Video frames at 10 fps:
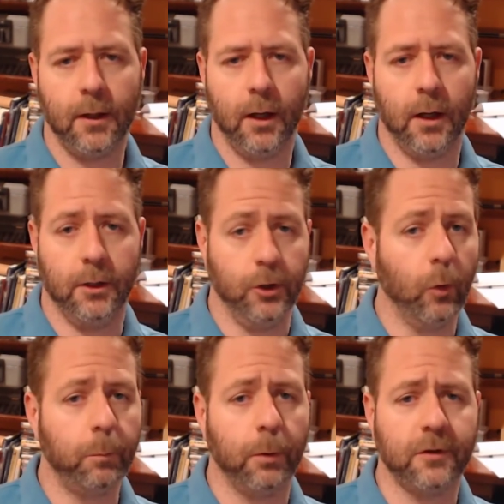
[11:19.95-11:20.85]

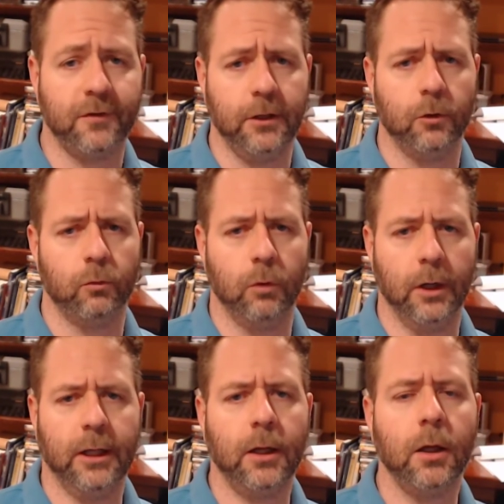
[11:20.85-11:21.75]
notebooks that you're
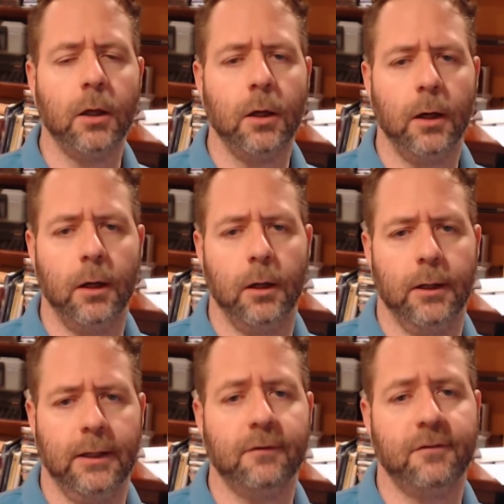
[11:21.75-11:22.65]
running
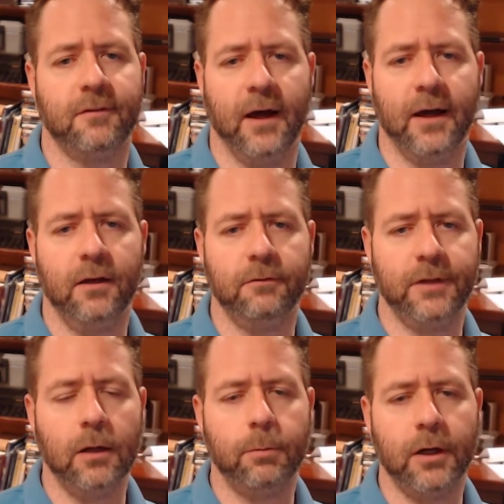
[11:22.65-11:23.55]
inside of
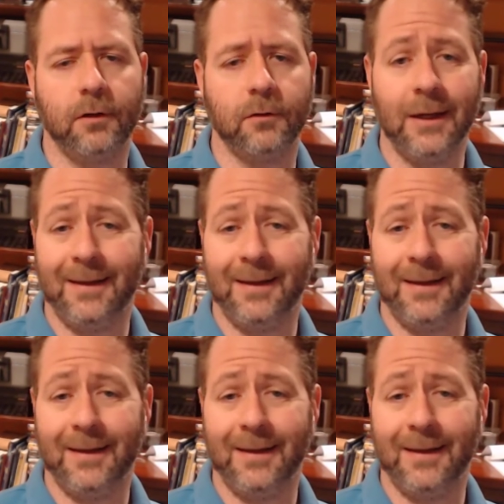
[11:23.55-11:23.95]
Databricks.